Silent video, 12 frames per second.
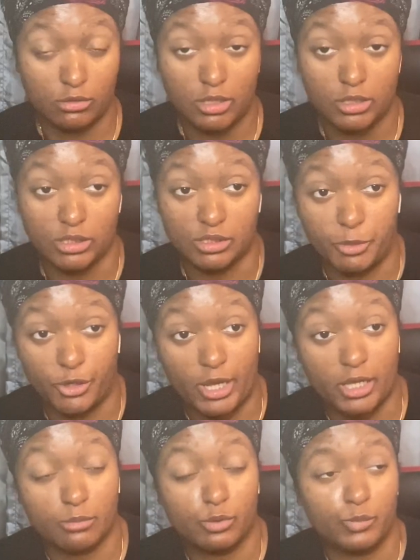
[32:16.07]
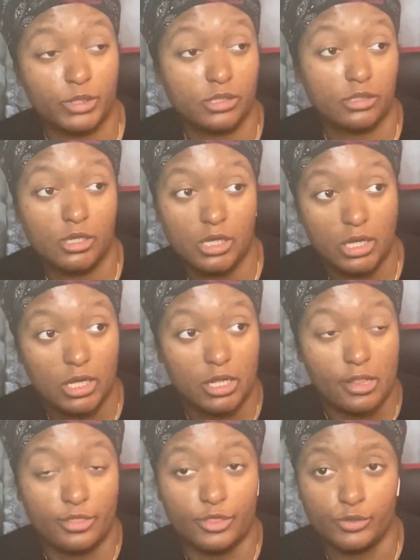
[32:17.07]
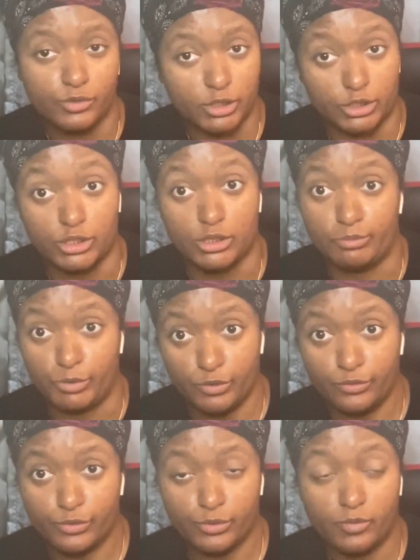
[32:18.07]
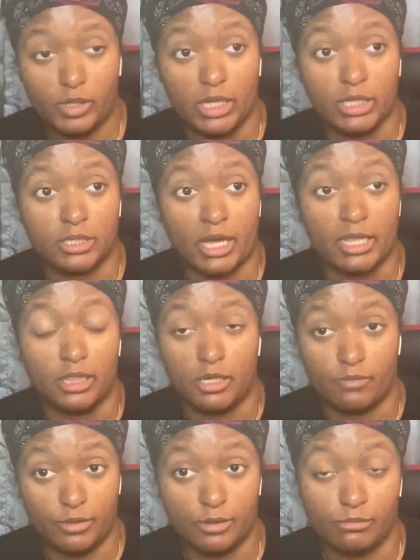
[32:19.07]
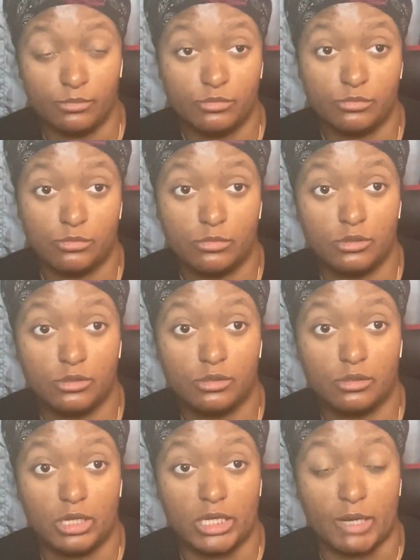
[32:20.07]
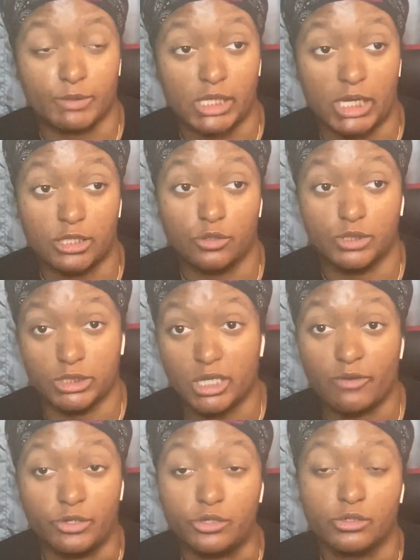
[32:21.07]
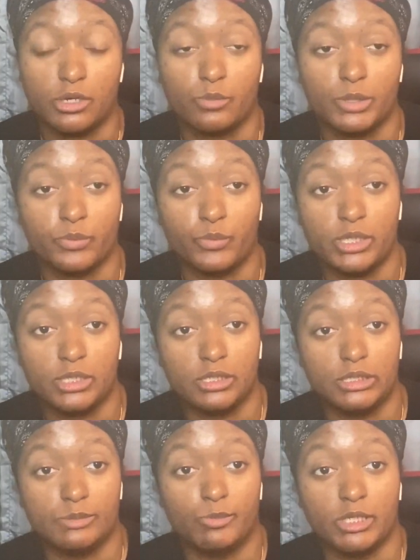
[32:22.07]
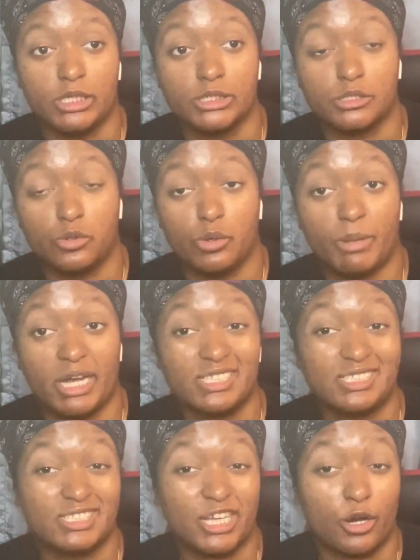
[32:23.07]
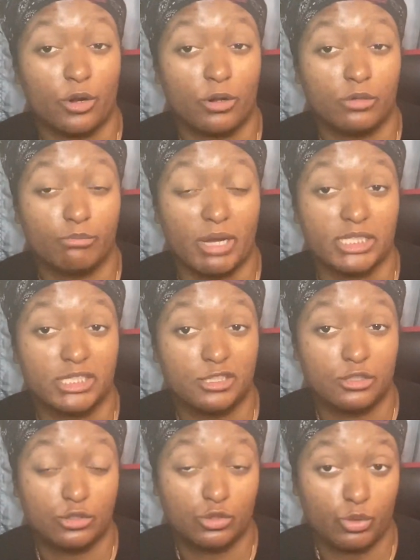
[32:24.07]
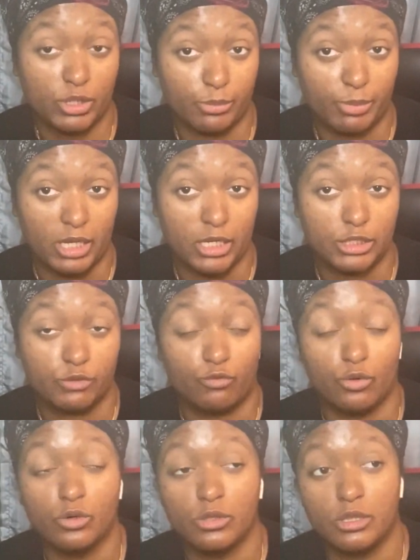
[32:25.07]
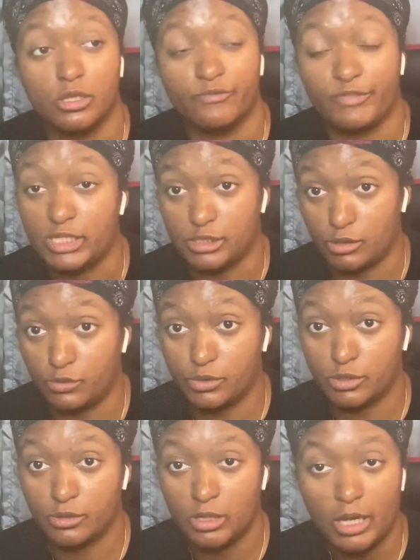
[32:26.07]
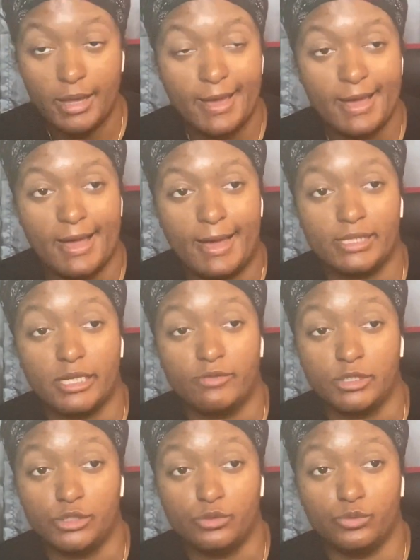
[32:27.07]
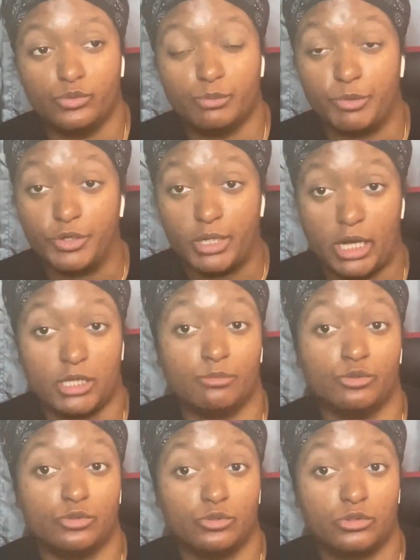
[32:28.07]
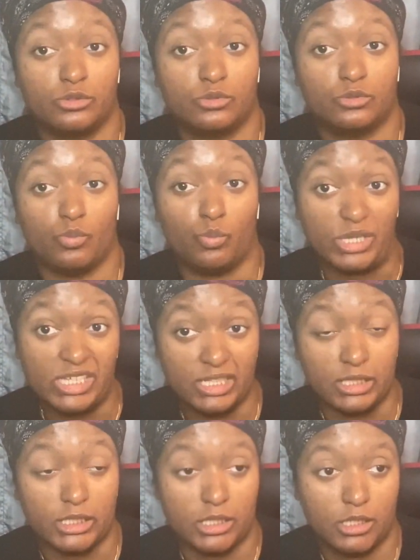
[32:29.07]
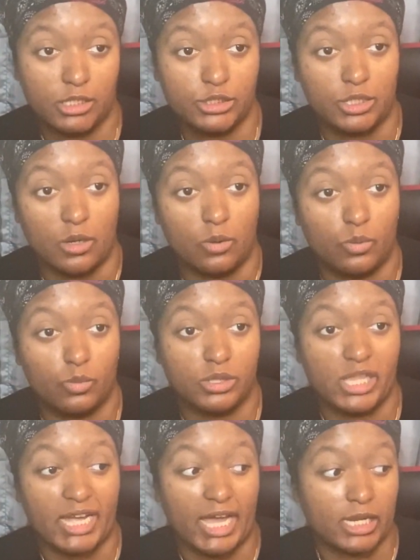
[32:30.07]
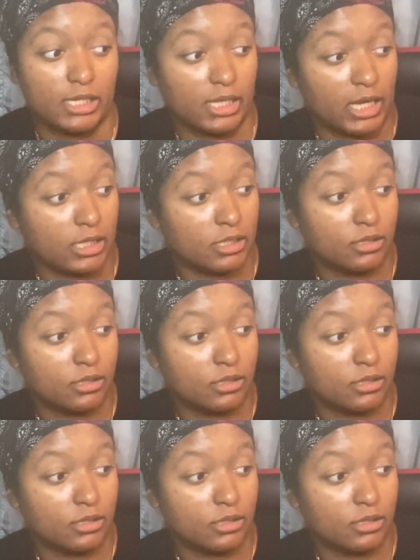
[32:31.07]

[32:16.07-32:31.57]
the spirit animal one. Those are just beautiful and I love them. And I was like, those are definitely gonna go with the weeklies, because on my Twitter page for the Phaseoflunar, I definitely do spirit animals weekly. So that kind of like